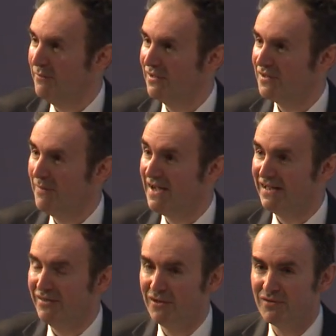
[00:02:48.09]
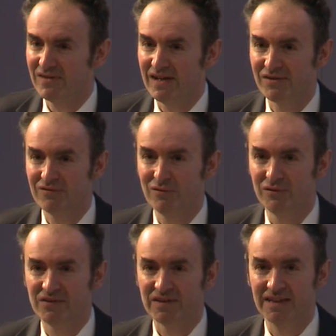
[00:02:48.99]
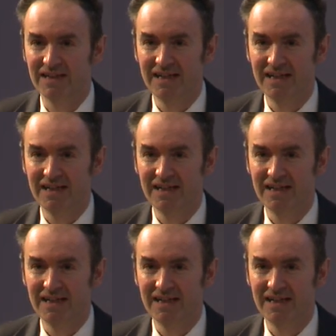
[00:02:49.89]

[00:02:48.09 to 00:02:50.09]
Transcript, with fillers: Because back in those days, of course,